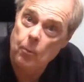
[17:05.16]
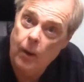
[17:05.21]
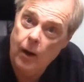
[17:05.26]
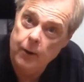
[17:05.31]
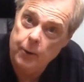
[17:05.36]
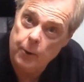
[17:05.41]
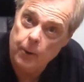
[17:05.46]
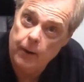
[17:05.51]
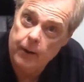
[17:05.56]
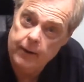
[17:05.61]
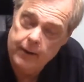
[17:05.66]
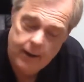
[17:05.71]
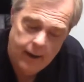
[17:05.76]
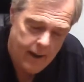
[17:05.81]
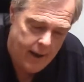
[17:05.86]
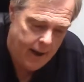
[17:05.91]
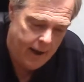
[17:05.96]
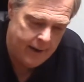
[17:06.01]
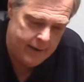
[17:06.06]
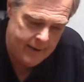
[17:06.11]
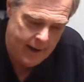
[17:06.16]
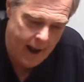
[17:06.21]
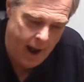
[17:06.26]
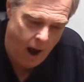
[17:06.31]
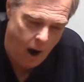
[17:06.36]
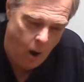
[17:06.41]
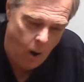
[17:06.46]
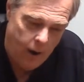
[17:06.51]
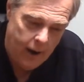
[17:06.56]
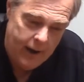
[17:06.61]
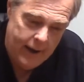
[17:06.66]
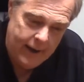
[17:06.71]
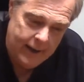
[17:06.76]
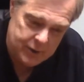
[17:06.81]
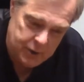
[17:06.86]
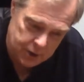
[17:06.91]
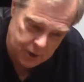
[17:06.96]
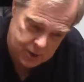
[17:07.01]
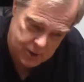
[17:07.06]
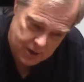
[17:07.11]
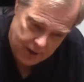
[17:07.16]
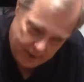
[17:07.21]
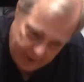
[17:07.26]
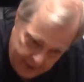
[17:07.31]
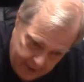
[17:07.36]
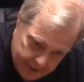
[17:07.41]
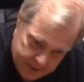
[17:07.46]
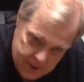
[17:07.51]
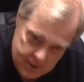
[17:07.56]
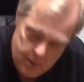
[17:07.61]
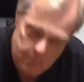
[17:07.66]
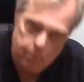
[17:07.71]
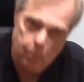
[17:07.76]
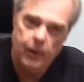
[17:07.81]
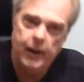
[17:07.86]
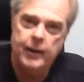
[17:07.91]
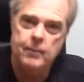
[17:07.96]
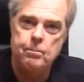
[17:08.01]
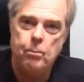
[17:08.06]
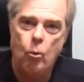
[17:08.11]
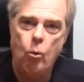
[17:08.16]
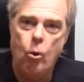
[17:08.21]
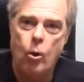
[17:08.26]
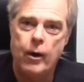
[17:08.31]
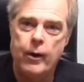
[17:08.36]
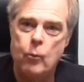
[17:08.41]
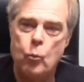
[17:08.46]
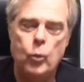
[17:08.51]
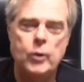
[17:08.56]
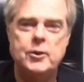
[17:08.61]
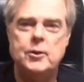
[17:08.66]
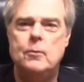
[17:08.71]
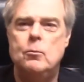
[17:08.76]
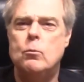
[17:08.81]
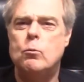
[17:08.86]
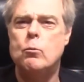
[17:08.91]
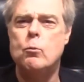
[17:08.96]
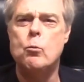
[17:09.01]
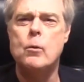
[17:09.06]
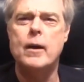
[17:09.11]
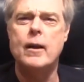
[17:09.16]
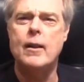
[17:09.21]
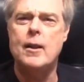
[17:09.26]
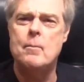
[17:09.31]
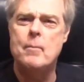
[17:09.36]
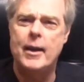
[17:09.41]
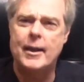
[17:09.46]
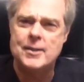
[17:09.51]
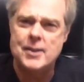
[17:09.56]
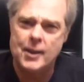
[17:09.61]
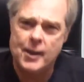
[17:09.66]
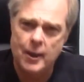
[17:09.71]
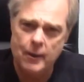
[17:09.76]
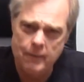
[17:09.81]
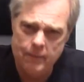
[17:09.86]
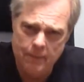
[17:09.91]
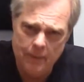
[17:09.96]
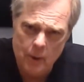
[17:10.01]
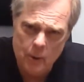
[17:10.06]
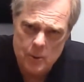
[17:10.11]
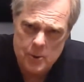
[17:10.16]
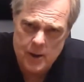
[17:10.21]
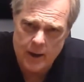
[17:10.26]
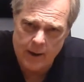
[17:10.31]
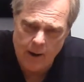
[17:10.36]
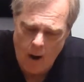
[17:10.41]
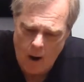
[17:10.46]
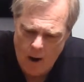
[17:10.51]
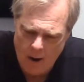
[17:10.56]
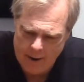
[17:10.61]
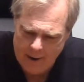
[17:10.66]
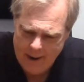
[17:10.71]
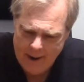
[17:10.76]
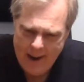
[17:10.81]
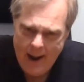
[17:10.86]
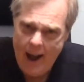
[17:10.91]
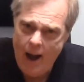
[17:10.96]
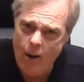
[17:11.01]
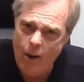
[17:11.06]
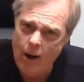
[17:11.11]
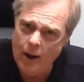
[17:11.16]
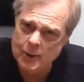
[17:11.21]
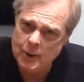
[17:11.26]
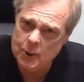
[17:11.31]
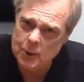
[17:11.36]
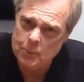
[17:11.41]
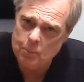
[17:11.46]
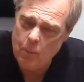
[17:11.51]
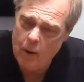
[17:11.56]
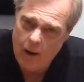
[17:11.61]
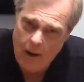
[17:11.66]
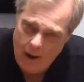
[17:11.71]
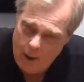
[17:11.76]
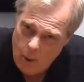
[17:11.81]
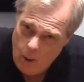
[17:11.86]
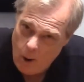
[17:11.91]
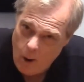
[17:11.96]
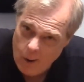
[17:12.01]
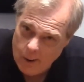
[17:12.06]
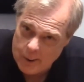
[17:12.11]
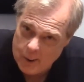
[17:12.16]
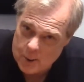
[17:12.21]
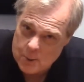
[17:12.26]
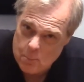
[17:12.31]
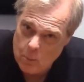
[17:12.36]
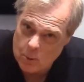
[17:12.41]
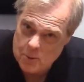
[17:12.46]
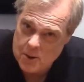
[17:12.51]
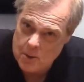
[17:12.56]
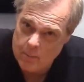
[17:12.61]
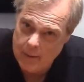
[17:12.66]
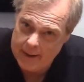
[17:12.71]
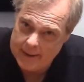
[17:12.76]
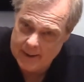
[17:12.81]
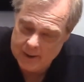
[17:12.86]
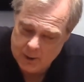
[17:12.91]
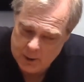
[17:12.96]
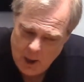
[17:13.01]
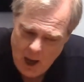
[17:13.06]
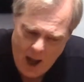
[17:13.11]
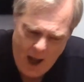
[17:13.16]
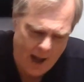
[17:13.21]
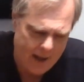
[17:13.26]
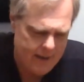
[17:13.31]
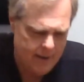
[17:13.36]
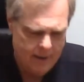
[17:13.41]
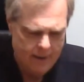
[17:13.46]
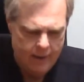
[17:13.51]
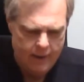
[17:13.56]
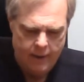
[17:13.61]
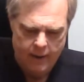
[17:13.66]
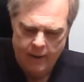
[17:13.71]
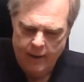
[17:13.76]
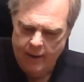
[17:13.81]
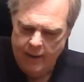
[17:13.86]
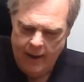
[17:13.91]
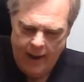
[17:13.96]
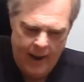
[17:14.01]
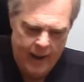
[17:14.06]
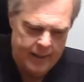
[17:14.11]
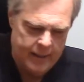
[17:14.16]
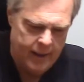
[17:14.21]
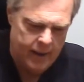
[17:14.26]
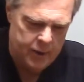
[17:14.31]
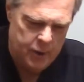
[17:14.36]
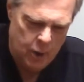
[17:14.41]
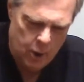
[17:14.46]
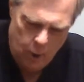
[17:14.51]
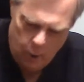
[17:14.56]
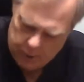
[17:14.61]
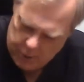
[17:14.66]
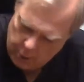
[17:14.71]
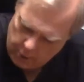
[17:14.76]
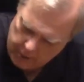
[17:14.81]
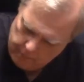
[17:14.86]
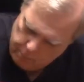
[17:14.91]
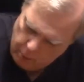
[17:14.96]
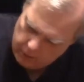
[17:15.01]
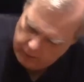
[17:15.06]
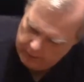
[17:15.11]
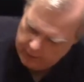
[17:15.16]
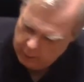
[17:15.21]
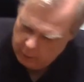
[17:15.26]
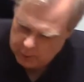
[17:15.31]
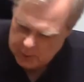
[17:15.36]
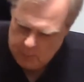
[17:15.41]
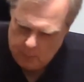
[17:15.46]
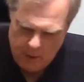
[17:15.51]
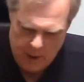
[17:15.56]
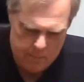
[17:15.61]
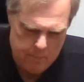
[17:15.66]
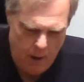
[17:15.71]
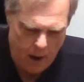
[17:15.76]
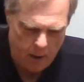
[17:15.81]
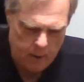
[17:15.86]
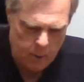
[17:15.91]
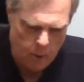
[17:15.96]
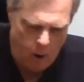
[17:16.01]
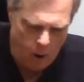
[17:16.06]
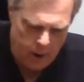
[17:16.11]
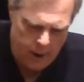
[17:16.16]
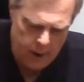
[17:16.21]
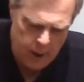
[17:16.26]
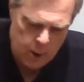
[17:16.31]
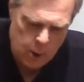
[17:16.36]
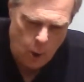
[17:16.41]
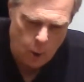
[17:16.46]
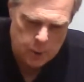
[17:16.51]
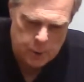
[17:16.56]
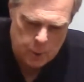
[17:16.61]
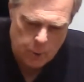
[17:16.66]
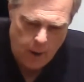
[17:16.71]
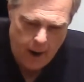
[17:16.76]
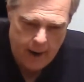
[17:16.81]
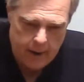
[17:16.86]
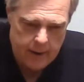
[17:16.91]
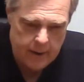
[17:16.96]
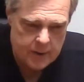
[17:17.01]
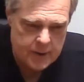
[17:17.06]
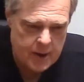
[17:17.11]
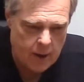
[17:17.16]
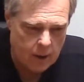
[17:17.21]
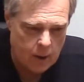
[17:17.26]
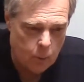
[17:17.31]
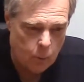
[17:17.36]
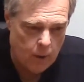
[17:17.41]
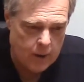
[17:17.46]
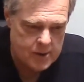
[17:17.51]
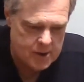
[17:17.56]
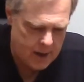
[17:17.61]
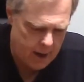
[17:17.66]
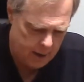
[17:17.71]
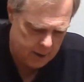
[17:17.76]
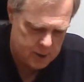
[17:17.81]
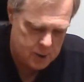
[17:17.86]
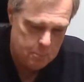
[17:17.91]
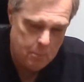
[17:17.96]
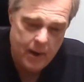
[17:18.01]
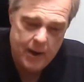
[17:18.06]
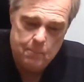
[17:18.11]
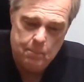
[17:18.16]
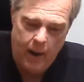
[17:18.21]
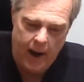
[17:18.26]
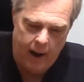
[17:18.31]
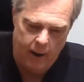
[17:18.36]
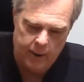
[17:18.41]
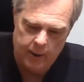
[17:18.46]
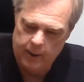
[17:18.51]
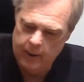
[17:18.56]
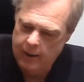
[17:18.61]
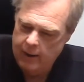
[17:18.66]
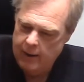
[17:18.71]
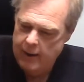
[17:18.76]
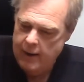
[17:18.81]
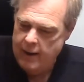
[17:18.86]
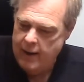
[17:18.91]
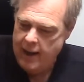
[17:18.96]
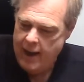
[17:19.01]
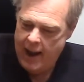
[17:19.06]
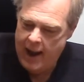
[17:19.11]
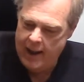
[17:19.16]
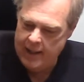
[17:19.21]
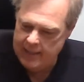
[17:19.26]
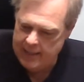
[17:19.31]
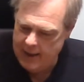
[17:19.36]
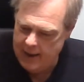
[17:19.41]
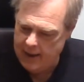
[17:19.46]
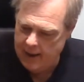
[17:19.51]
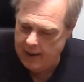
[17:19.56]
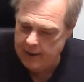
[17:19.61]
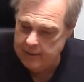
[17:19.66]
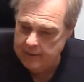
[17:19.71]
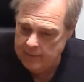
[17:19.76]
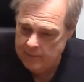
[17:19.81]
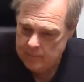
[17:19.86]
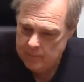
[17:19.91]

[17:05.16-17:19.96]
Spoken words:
under it, and now it just hits the plain board, and what really makes it confusing on how hard you're supposed to make the shot. And then, so you put a little speed powder on it, and it goes great until it runs out of speed powder, and then,